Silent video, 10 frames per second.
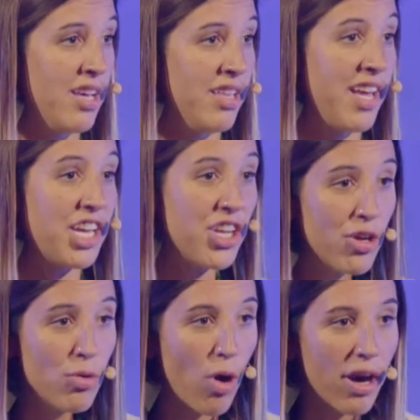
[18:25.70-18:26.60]
that
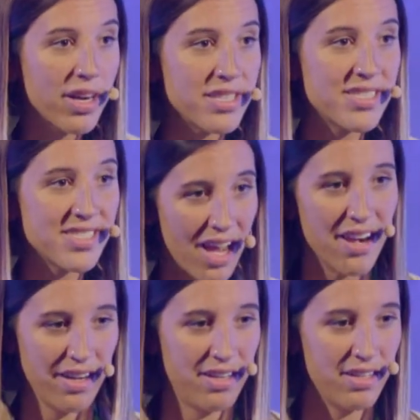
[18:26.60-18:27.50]
you are his son.
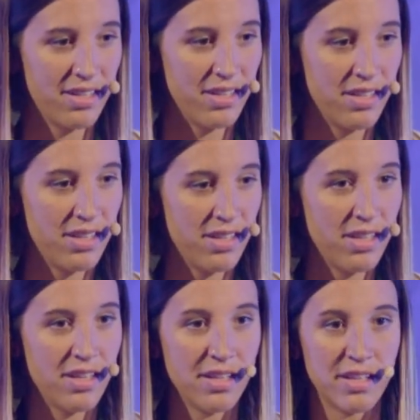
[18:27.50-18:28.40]

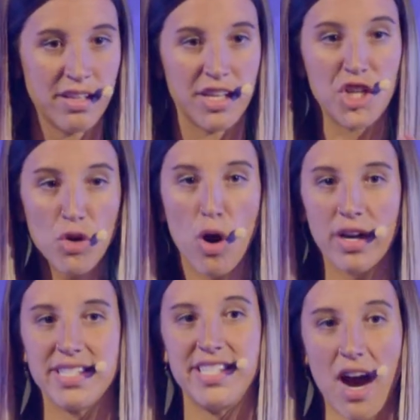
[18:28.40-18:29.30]
You are
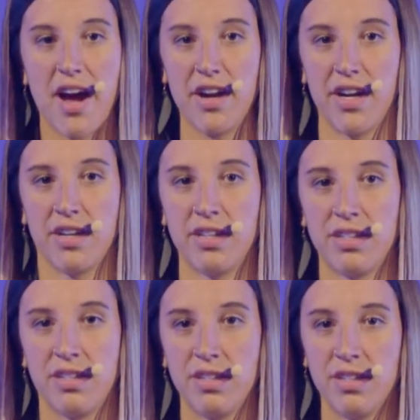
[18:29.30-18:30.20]
his daughter
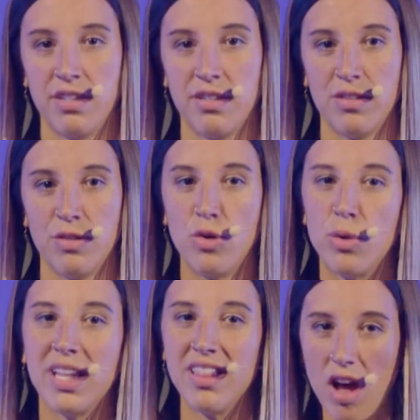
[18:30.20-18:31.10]
who
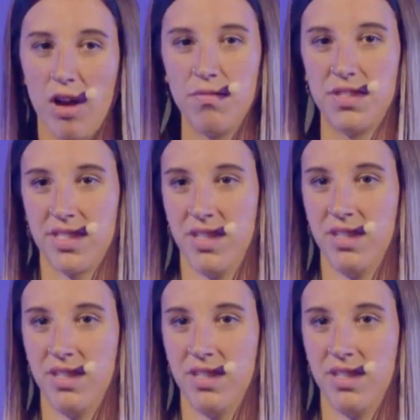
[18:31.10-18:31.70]
he loves.